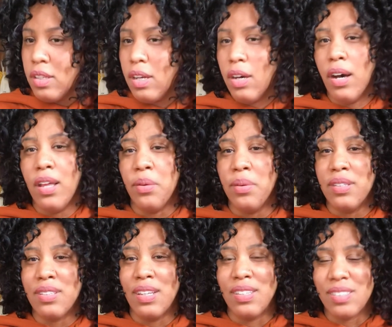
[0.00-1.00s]
I don't want to
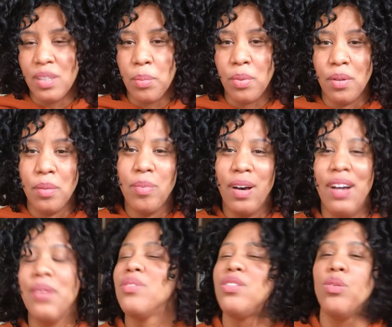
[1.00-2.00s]
say simple, but I
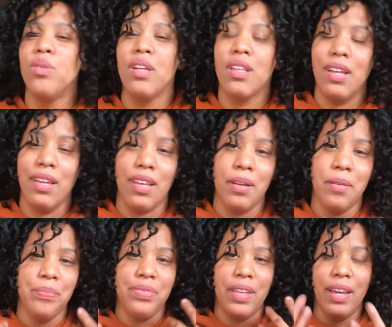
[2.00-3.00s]
was doing like
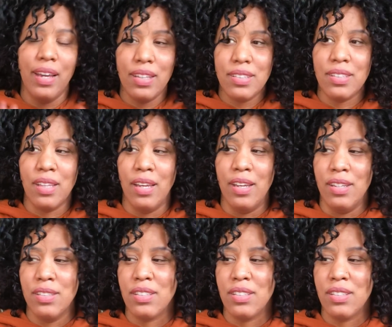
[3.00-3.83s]
headstands.